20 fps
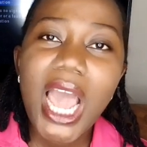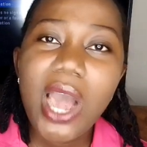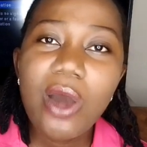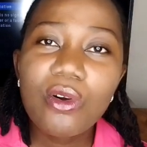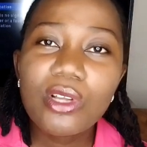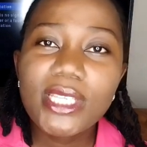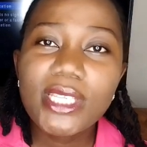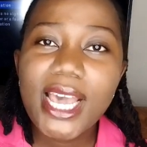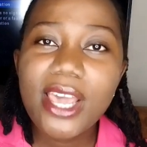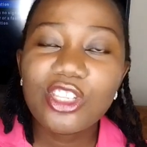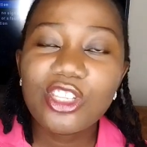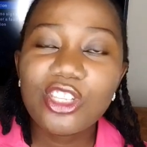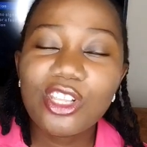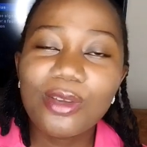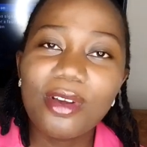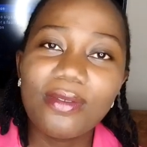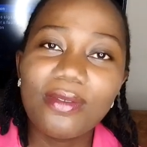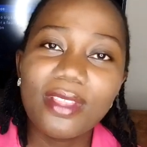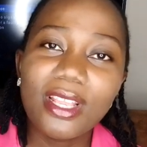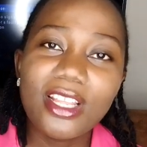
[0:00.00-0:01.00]
I will tell you
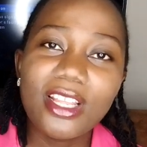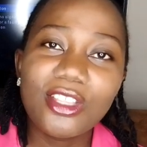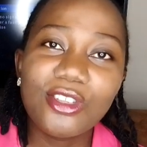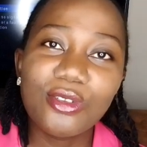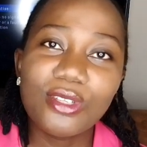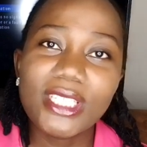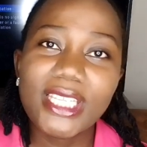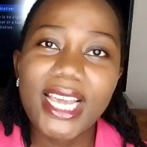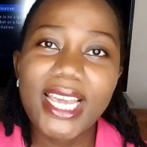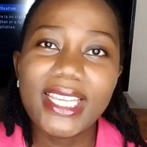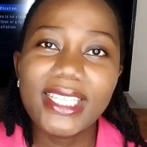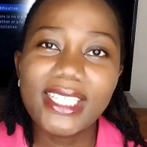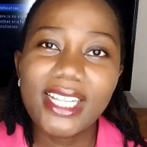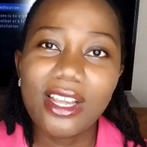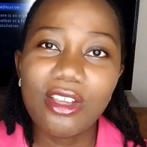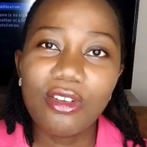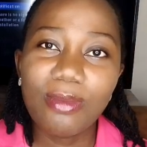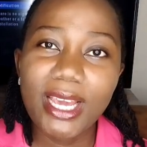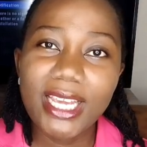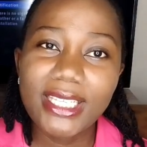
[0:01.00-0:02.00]
some of the little signs
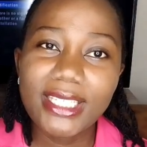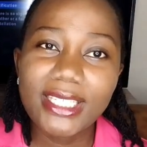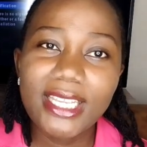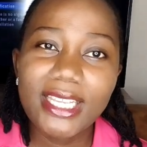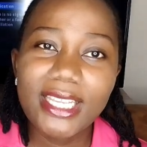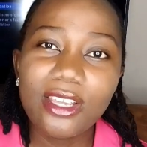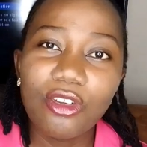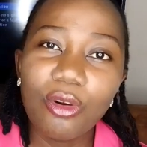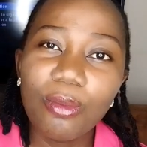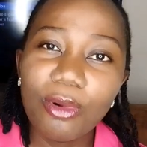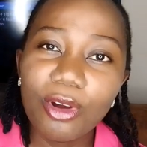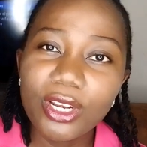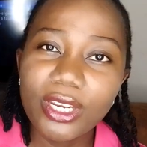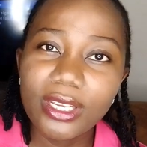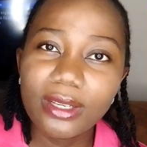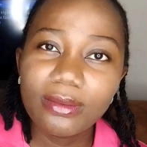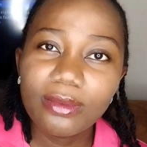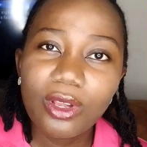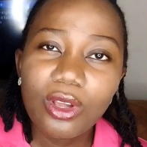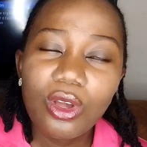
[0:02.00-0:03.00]
that you might see in your
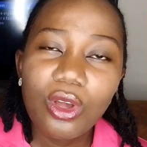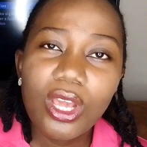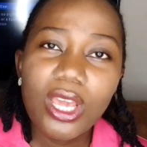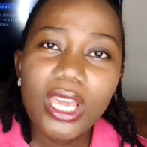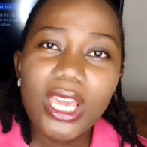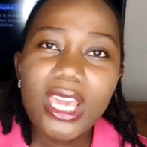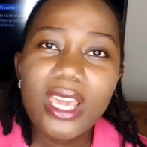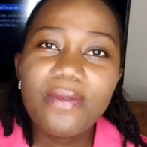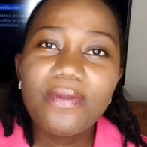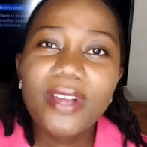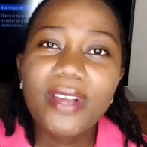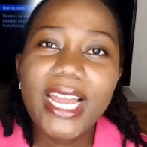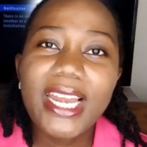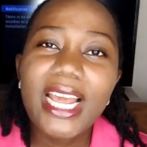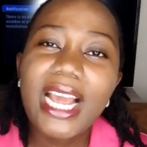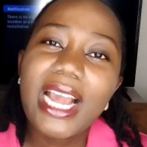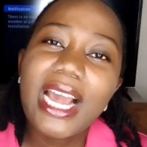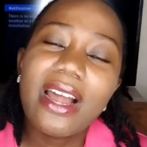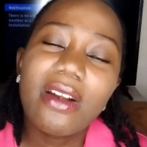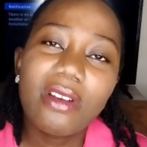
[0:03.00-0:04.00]
body if
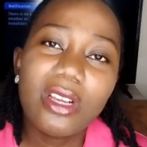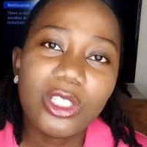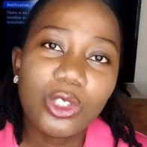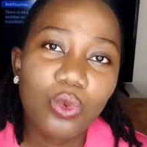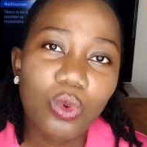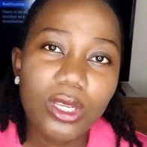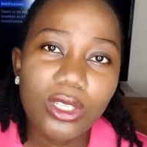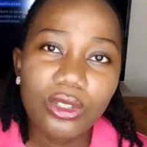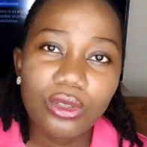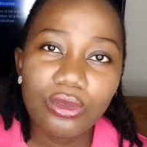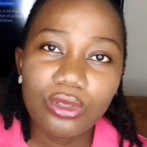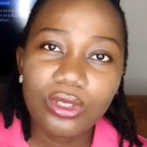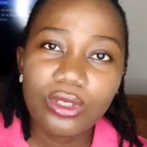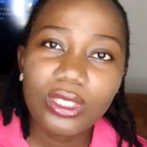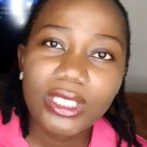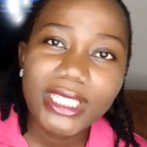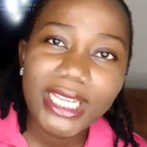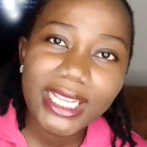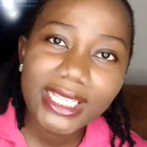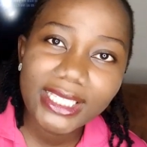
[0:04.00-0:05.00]
cardiac arrest wants to
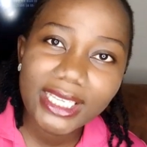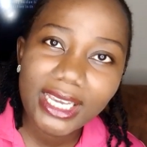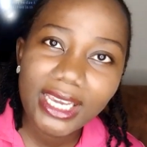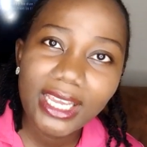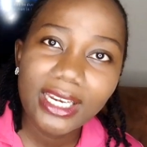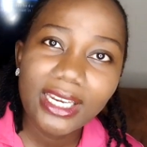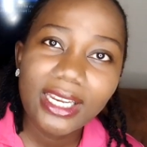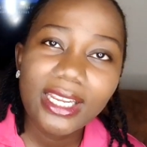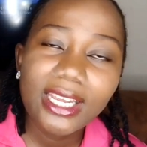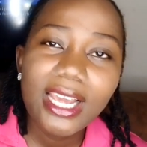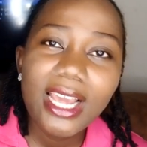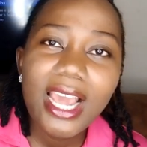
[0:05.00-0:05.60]
set in.